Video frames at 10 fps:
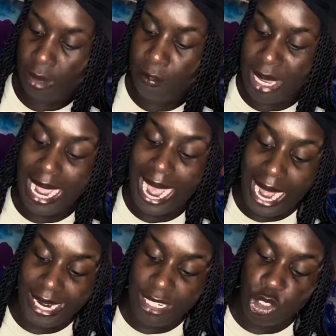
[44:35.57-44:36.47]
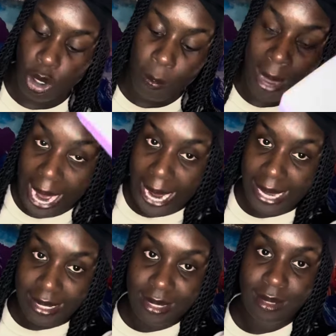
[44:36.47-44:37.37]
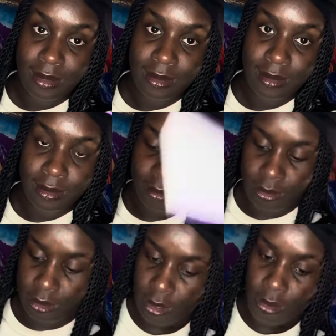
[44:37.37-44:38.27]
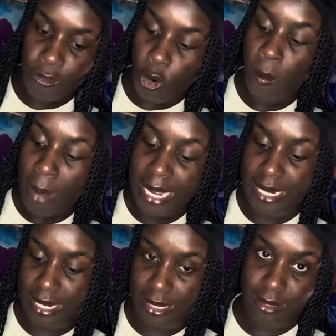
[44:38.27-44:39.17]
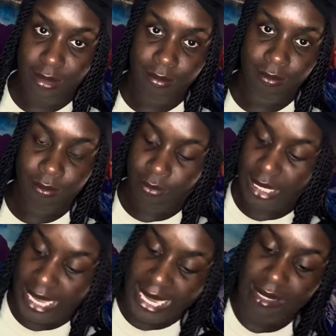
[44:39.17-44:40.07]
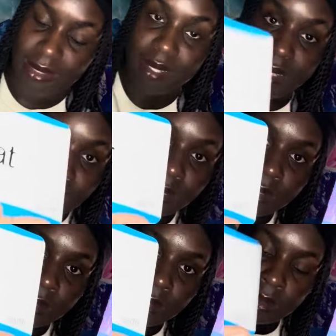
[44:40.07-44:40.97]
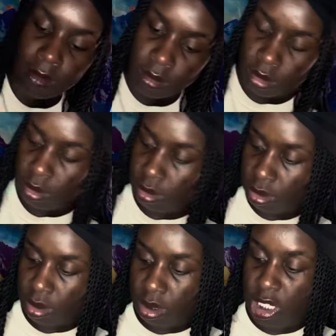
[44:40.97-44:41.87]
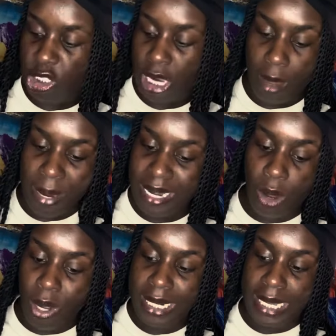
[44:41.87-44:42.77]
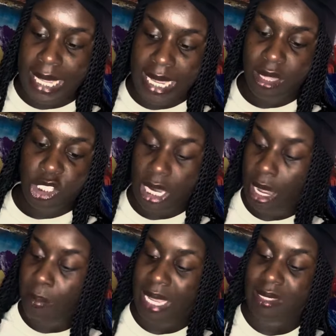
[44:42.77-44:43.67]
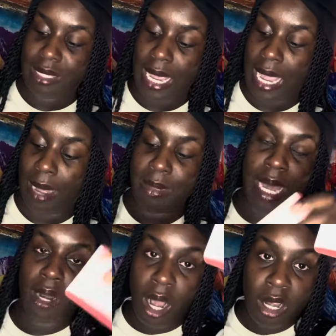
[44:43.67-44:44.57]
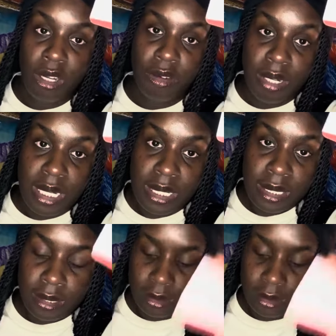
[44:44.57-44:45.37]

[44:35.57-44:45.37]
behind your back for money. Eat. The child may not want to eat. The child may say, I'm not hungry.